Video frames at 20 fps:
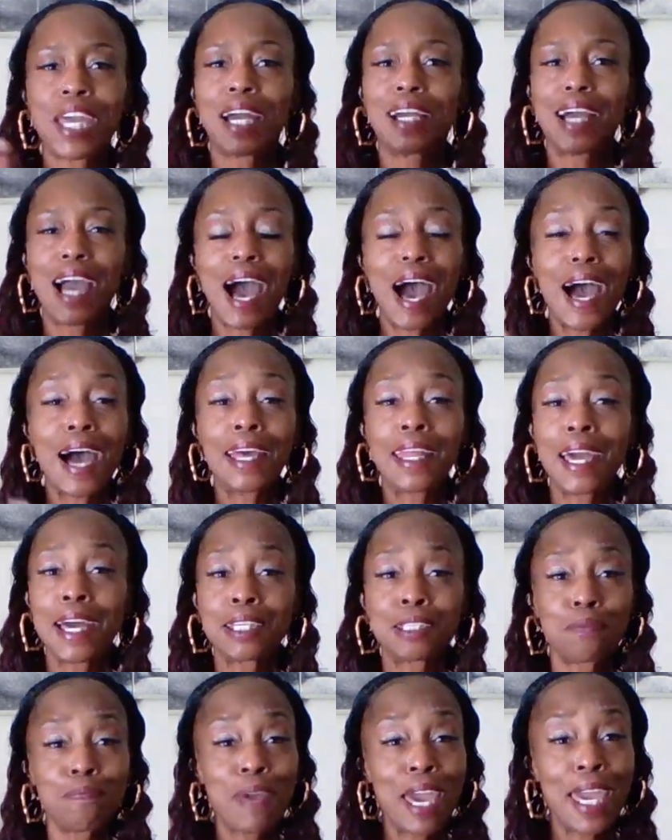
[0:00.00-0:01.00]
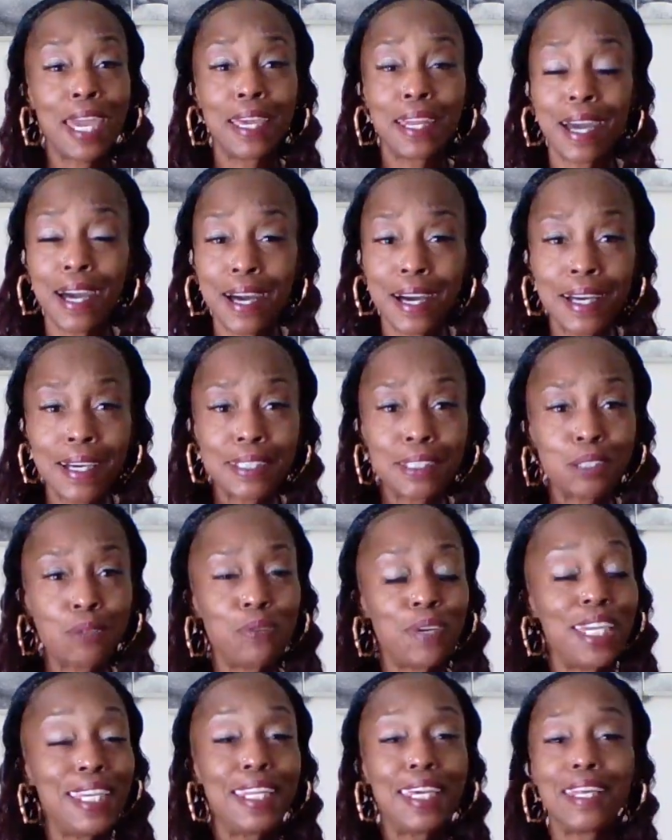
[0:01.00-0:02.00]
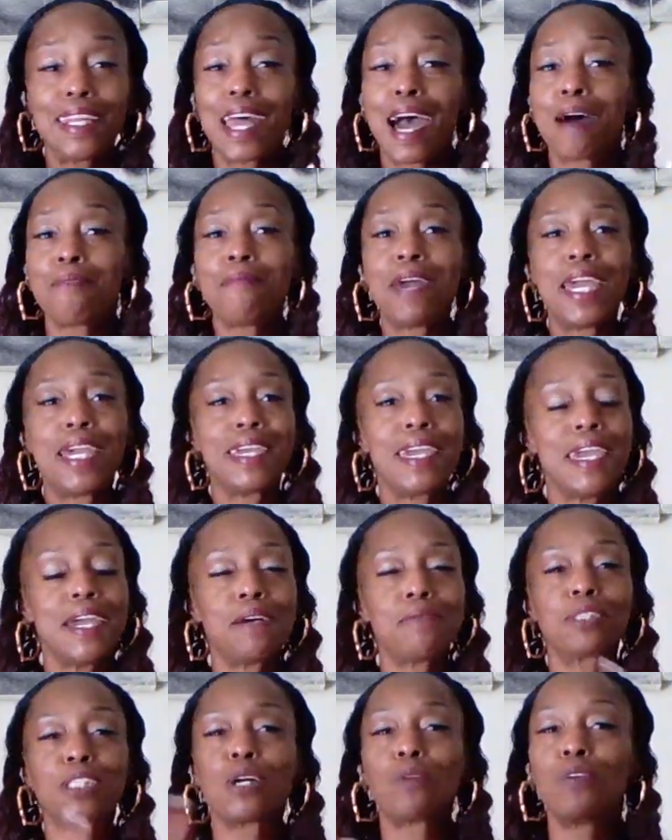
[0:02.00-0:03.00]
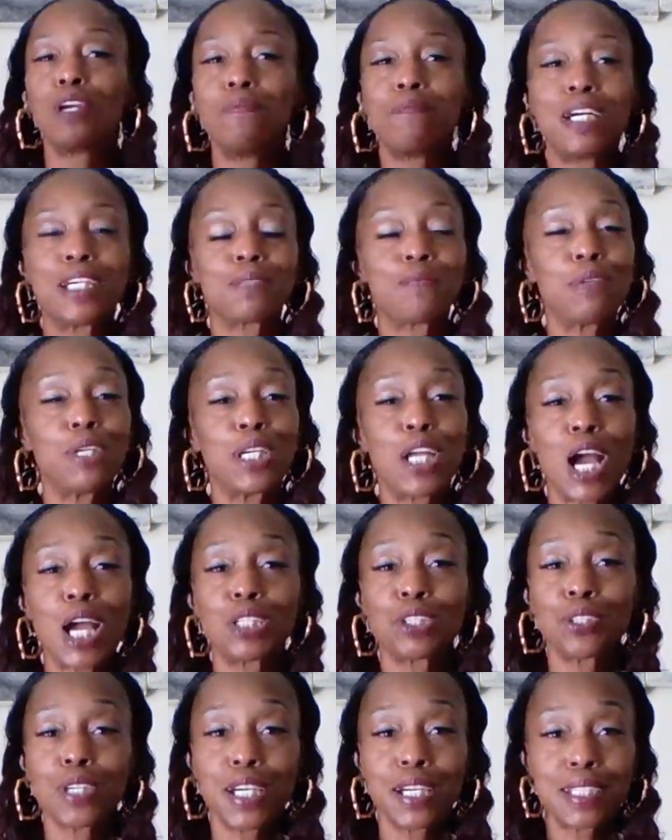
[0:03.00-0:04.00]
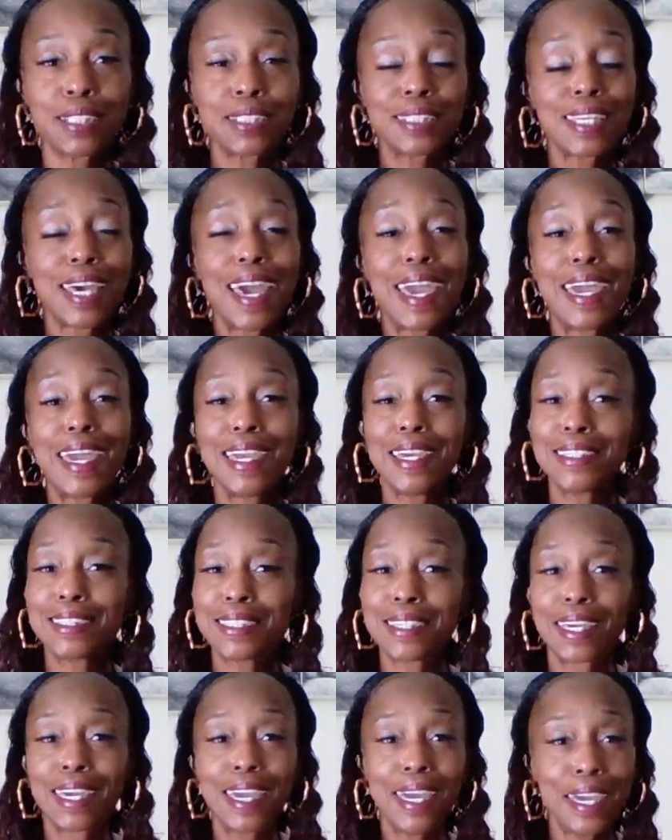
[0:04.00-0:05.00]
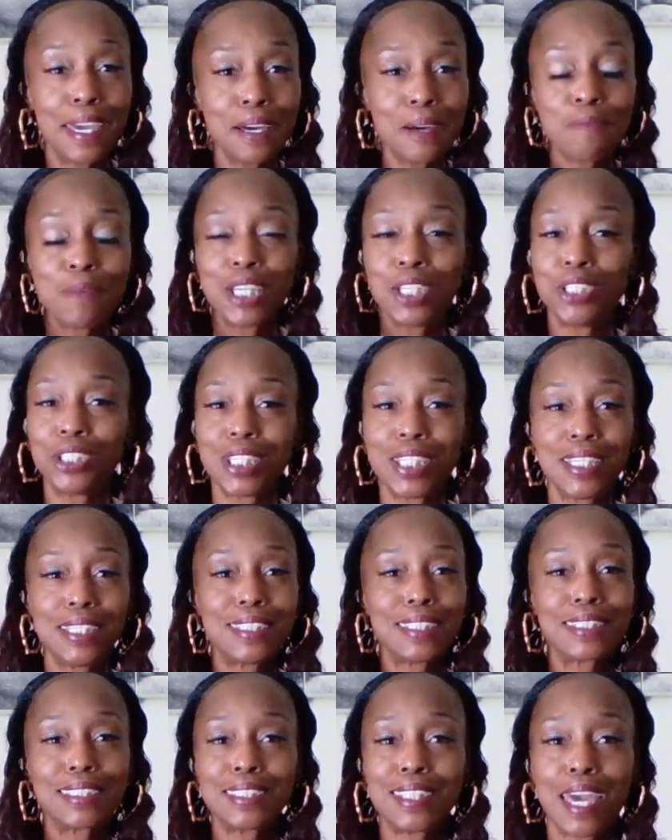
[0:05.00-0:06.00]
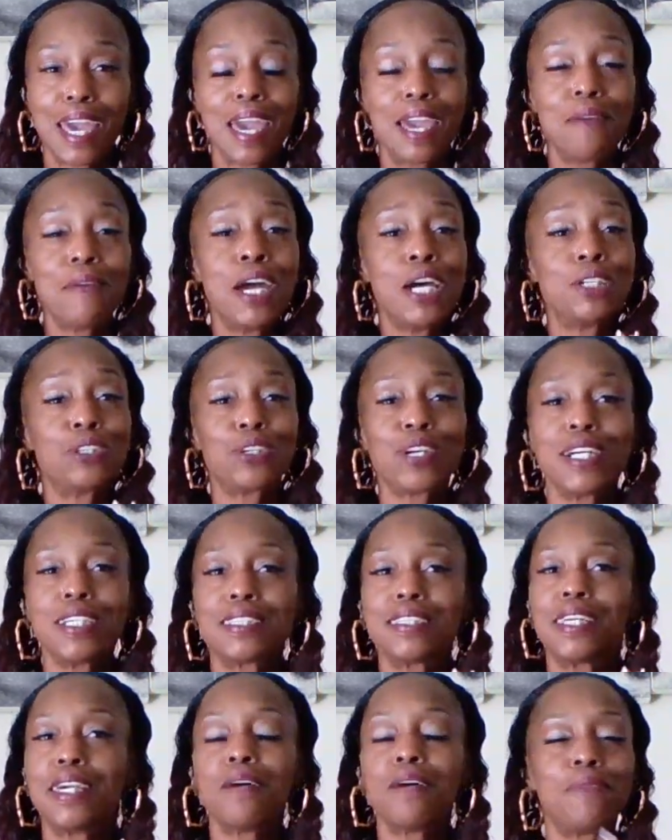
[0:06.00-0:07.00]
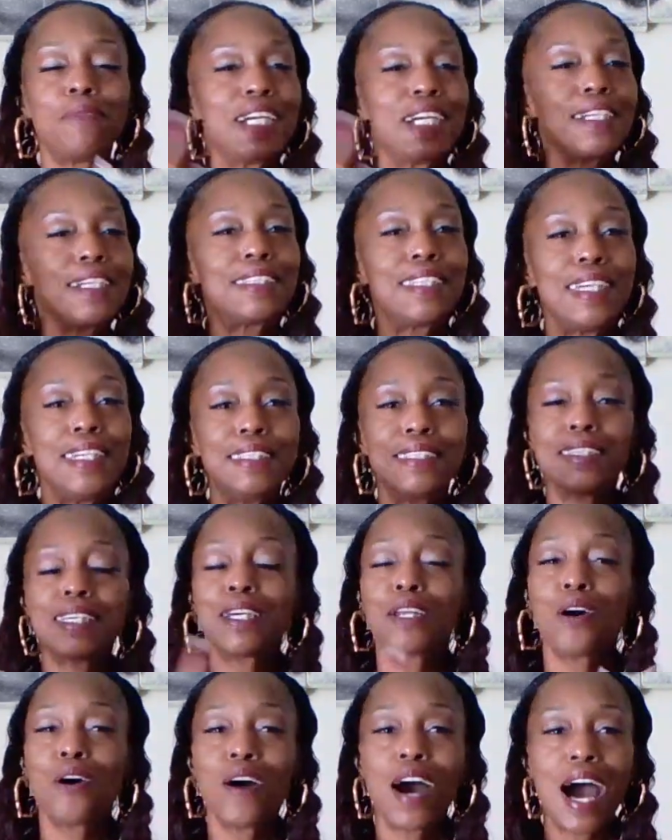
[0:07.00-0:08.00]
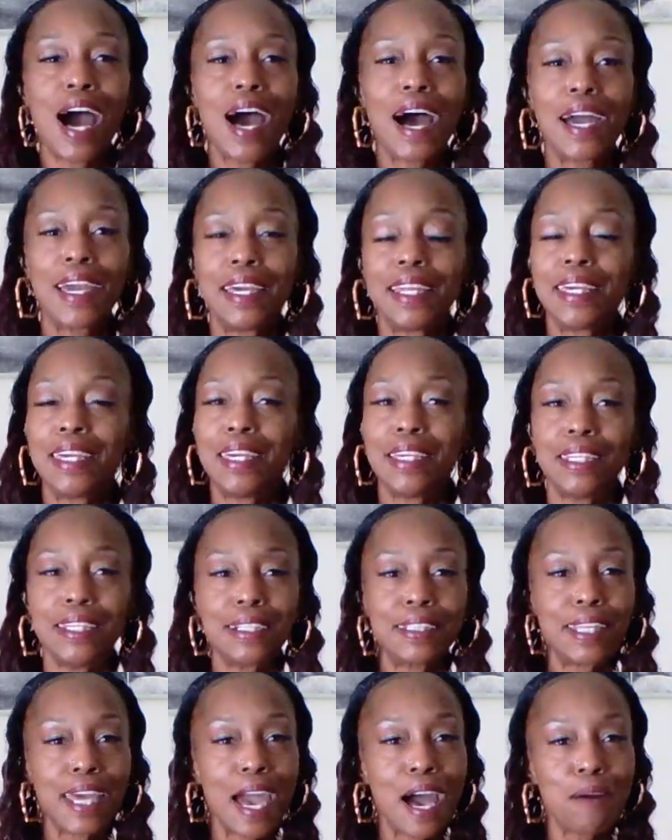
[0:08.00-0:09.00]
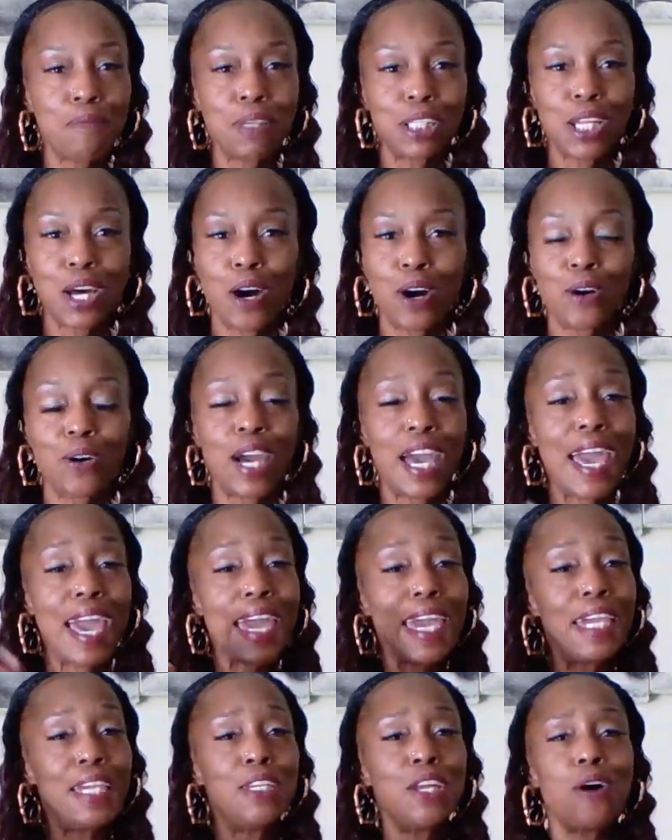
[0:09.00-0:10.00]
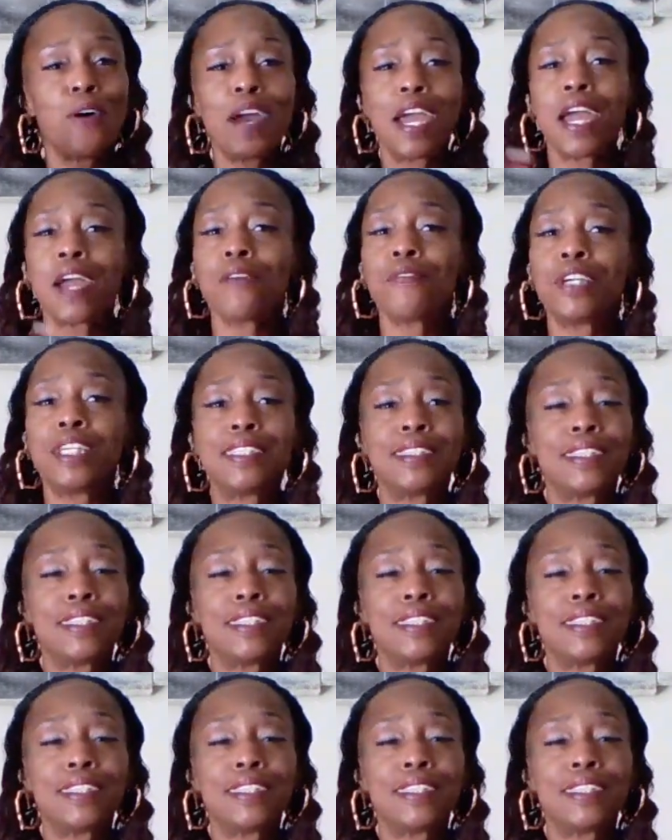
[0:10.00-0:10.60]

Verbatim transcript: God has made us. We did not make him, so we must put our trust into him in Jesus' name. Trust him because he sit on high and he look down below. He know every